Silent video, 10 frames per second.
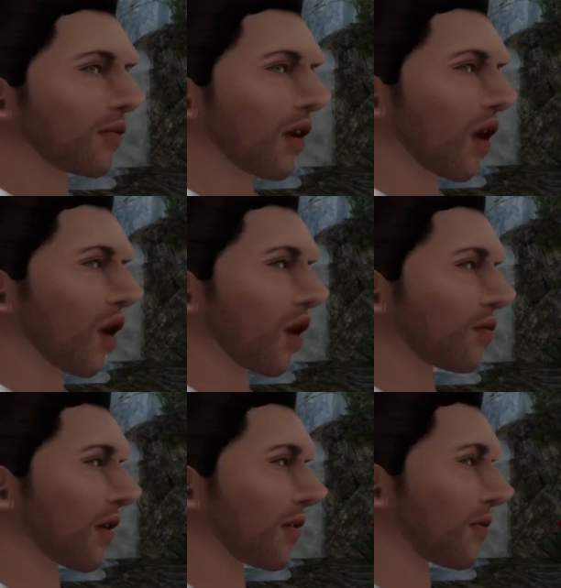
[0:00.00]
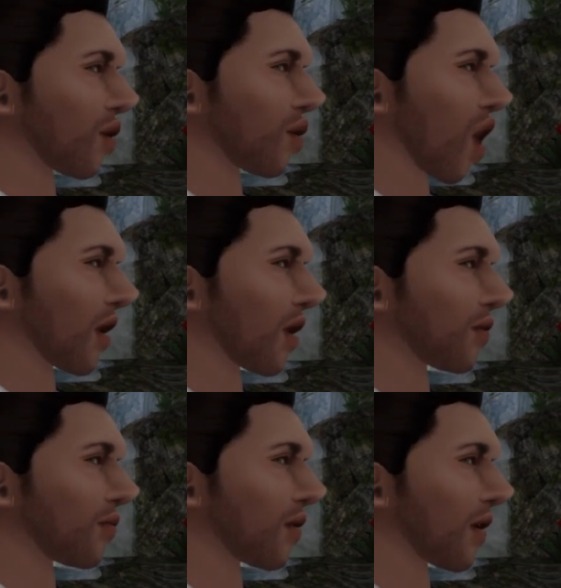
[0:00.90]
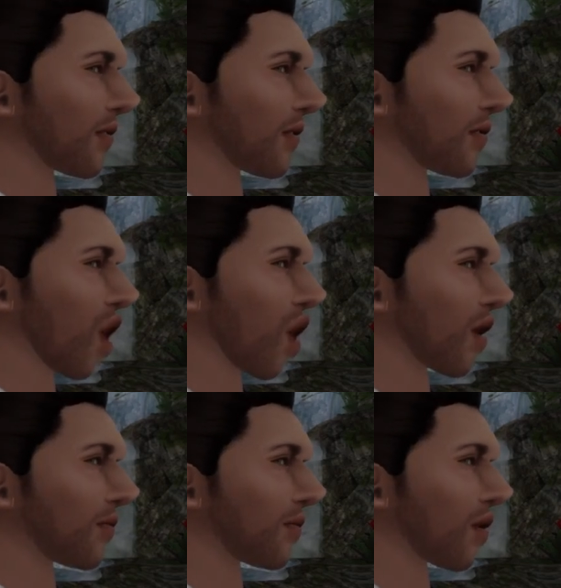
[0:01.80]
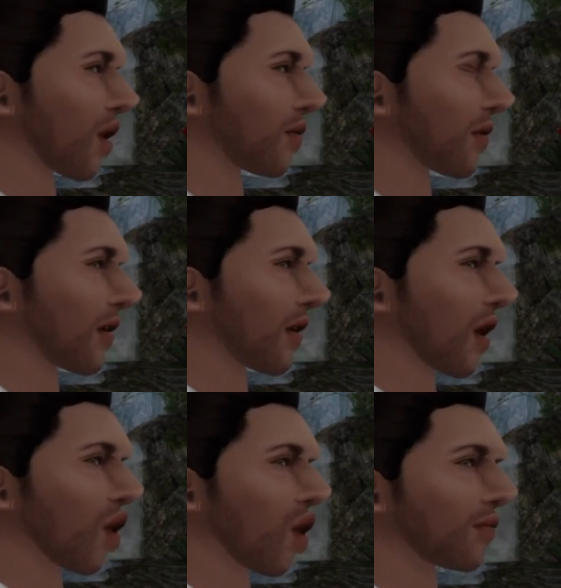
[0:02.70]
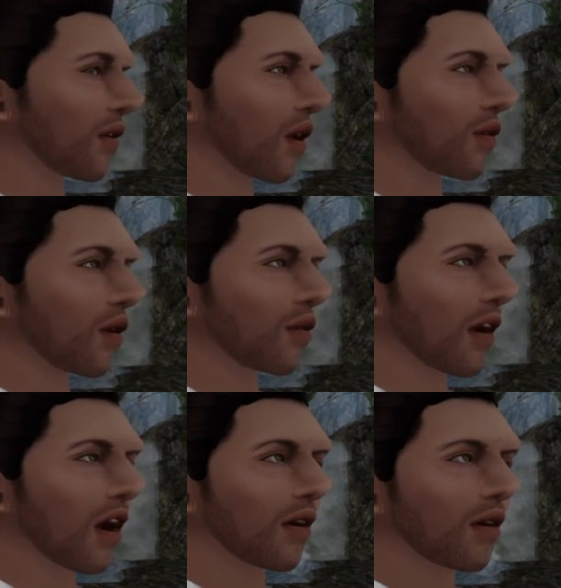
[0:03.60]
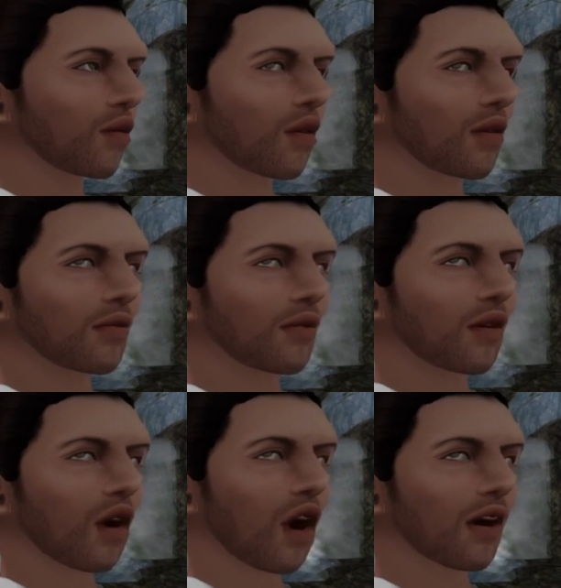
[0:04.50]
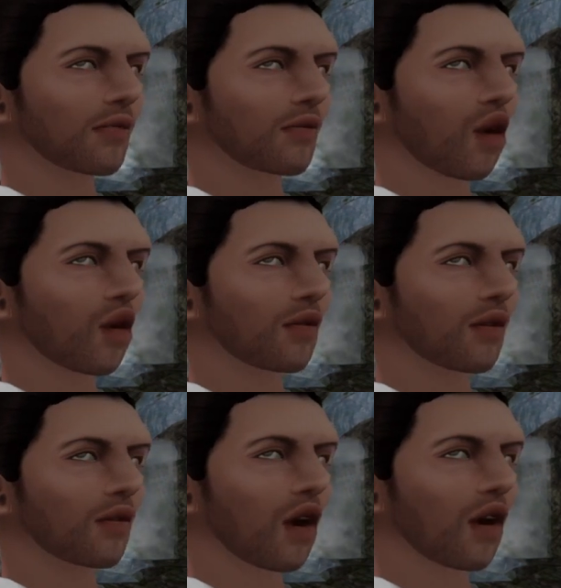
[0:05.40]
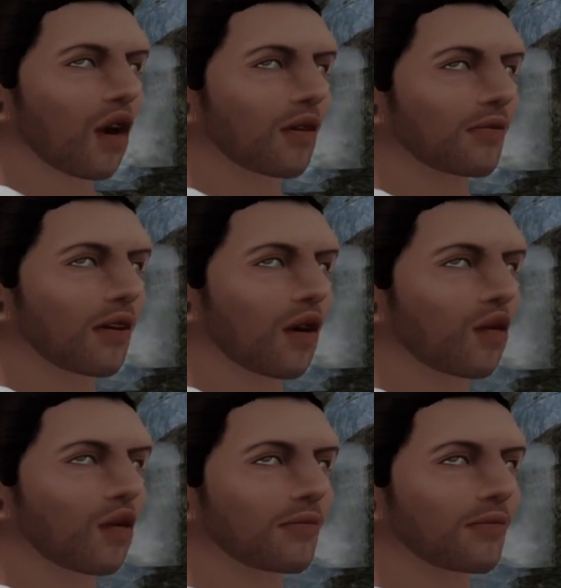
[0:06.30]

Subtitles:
Interestingly, the wives were very much looking after them, so it was very interesting, that dynamic.